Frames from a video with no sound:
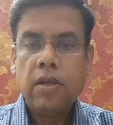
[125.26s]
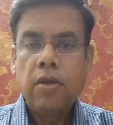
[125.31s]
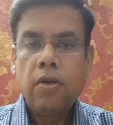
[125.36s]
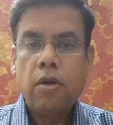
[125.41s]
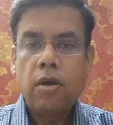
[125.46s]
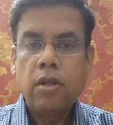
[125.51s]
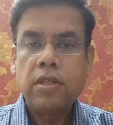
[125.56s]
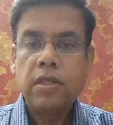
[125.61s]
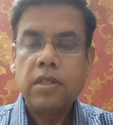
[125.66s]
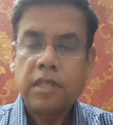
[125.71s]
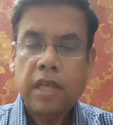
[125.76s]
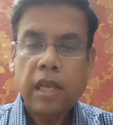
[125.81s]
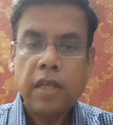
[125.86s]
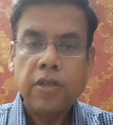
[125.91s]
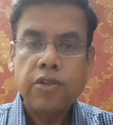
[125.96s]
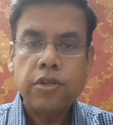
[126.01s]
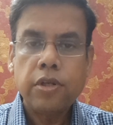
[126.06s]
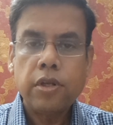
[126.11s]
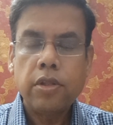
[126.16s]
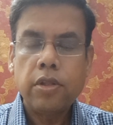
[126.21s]
or the
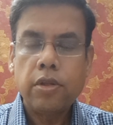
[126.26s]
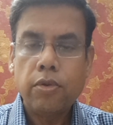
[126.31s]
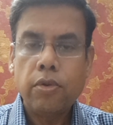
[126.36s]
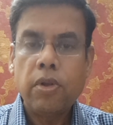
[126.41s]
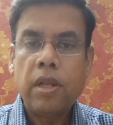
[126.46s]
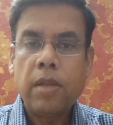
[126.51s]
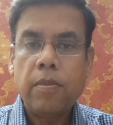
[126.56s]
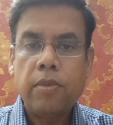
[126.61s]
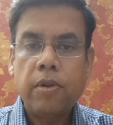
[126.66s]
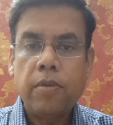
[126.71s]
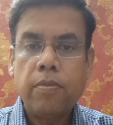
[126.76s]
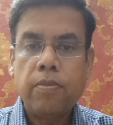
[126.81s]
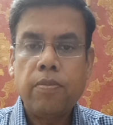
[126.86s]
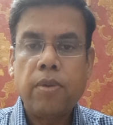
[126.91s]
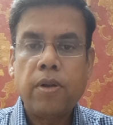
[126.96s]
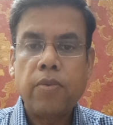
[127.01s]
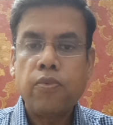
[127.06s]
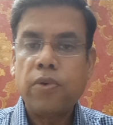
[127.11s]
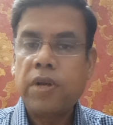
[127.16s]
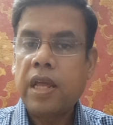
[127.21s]
section or the roll number.
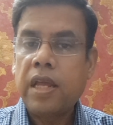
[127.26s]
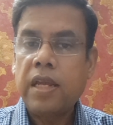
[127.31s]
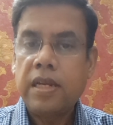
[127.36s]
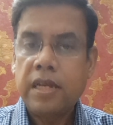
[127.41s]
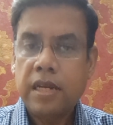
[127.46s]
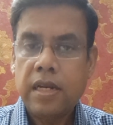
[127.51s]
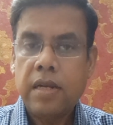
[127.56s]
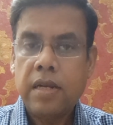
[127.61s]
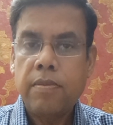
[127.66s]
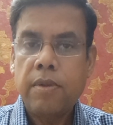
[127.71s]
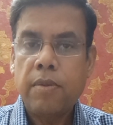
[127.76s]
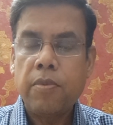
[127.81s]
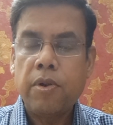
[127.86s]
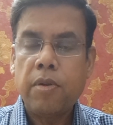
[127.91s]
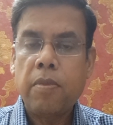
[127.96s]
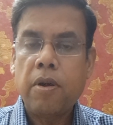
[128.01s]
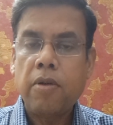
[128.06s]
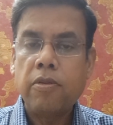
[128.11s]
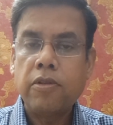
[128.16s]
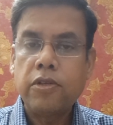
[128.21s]
But what I did remember
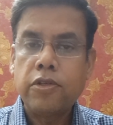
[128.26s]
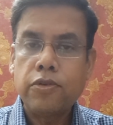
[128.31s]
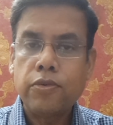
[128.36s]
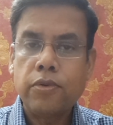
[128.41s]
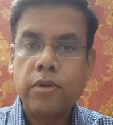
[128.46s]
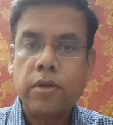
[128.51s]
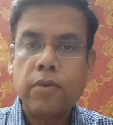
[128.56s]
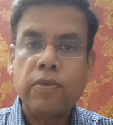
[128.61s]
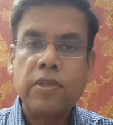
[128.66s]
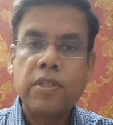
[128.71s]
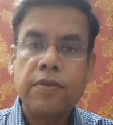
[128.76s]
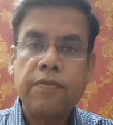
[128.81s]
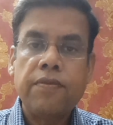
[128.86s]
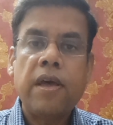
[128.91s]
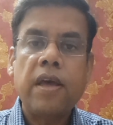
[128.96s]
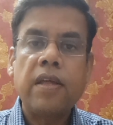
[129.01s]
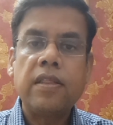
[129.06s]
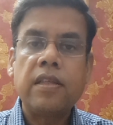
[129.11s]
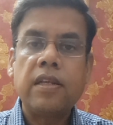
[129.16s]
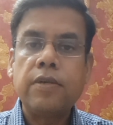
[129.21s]
about the student was the
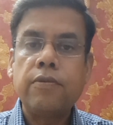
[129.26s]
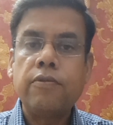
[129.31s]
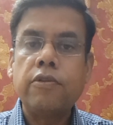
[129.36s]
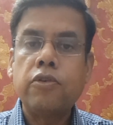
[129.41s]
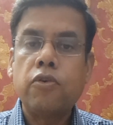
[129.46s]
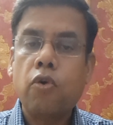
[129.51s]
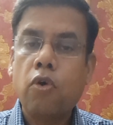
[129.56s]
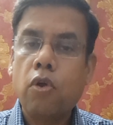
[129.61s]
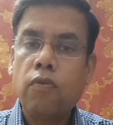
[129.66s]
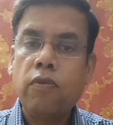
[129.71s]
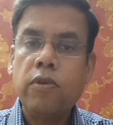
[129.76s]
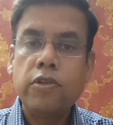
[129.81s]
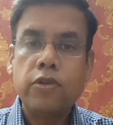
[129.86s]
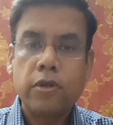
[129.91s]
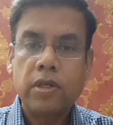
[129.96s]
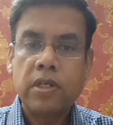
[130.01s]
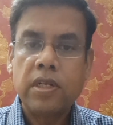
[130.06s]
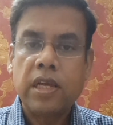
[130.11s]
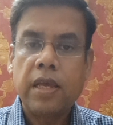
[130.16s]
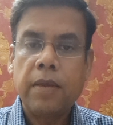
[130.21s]
fact that he was always
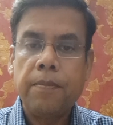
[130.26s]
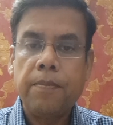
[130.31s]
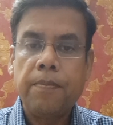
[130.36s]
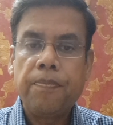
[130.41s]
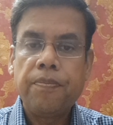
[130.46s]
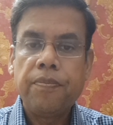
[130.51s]
on time.